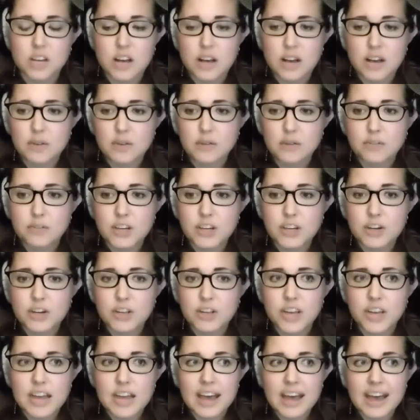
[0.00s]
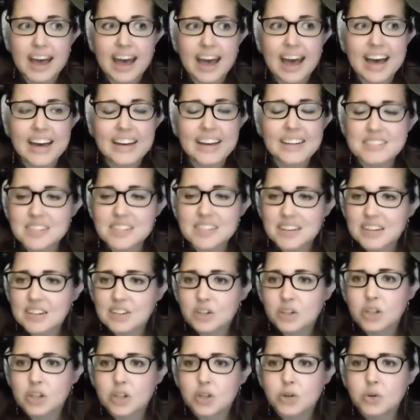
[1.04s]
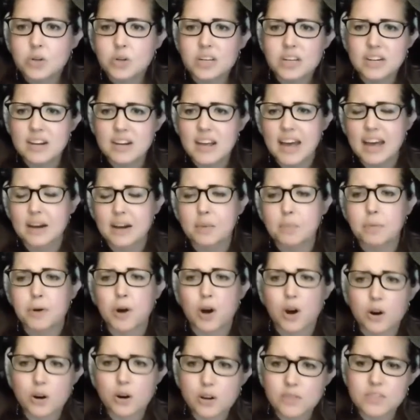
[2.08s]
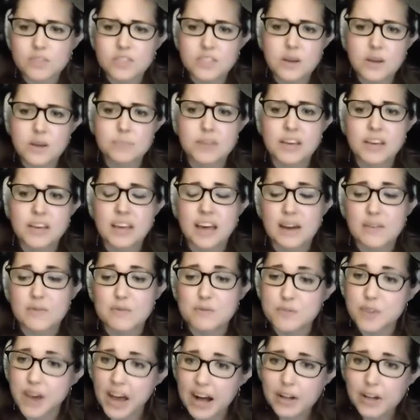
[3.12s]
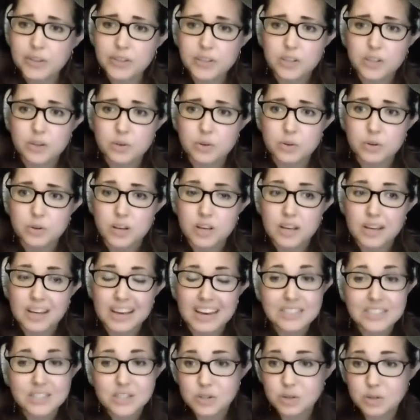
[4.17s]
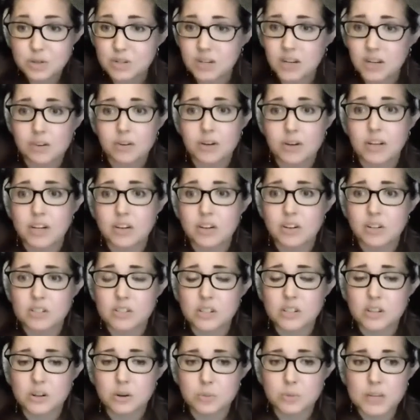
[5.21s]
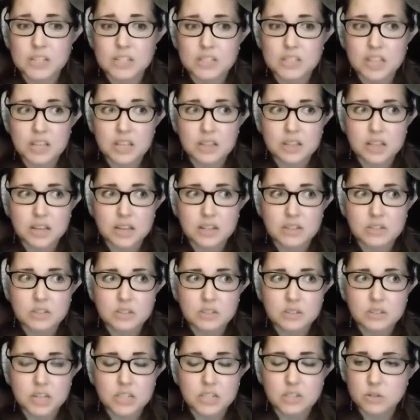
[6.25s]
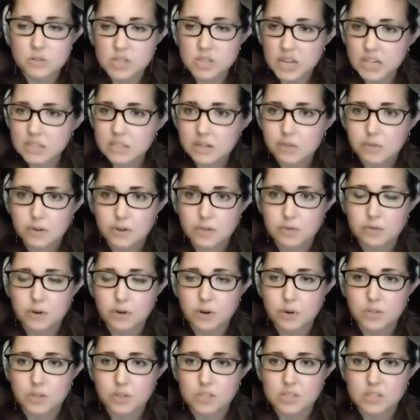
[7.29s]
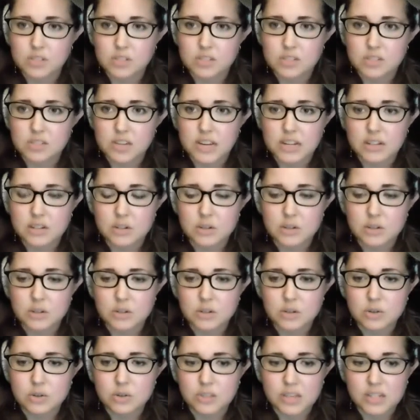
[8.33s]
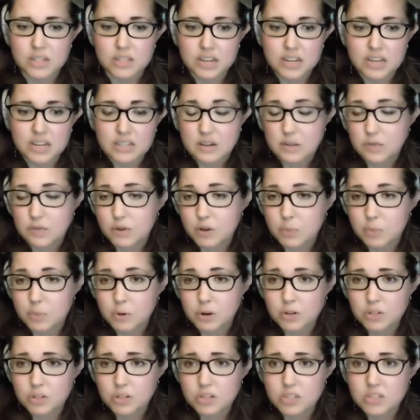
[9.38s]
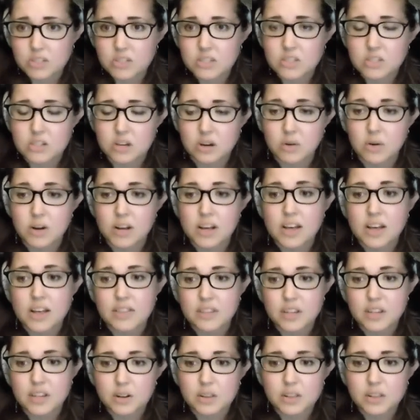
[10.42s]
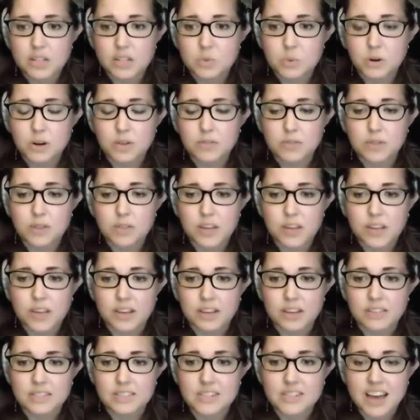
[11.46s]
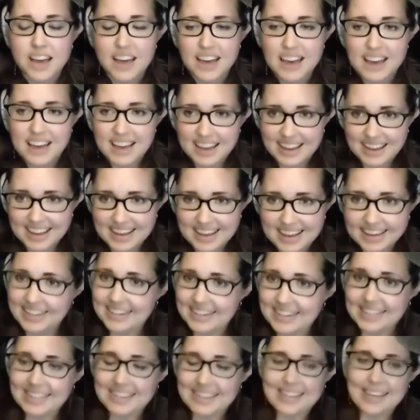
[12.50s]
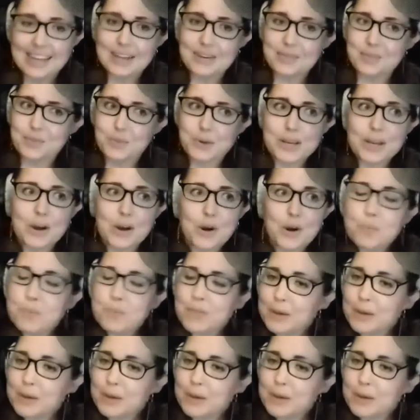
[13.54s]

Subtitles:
feel as included and a part of something and valued as new narrators, because they do take different focuses, and they take different approaches. And so, that's one of the things that we hope they will